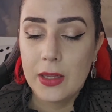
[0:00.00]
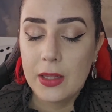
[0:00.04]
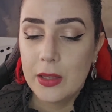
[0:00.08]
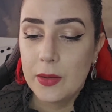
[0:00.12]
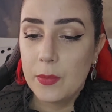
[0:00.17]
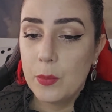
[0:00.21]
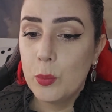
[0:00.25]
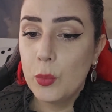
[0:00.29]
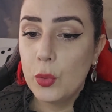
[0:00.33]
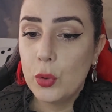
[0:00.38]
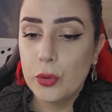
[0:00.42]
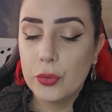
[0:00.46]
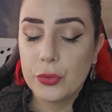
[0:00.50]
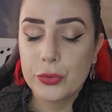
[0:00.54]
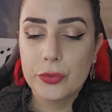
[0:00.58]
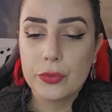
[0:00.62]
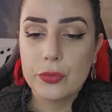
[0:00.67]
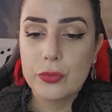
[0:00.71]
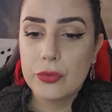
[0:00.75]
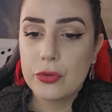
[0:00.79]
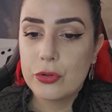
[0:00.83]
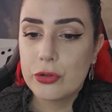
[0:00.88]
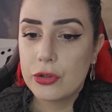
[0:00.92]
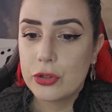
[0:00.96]

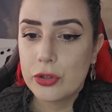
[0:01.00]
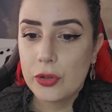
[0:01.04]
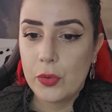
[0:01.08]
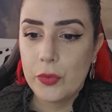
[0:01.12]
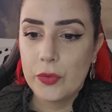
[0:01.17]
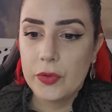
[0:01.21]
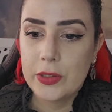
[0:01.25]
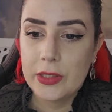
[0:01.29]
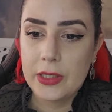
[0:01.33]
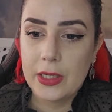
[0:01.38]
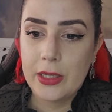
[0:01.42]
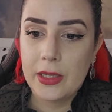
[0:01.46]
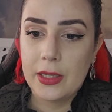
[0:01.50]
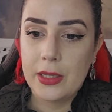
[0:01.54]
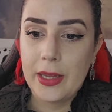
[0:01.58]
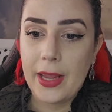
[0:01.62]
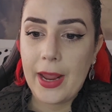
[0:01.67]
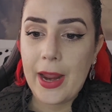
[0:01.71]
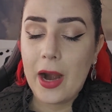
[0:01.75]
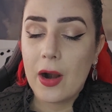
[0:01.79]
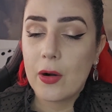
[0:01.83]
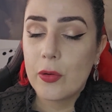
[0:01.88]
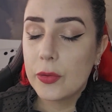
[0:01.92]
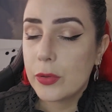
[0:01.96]
Mouros, so the
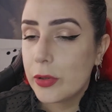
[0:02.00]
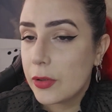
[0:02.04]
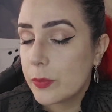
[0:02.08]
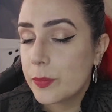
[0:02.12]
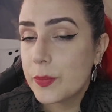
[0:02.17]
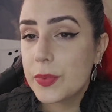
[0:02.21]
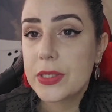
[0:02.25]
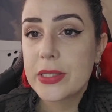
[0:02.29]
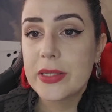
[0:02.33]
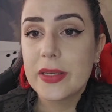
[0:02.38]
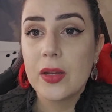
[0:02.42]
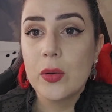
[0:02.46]
Arabs,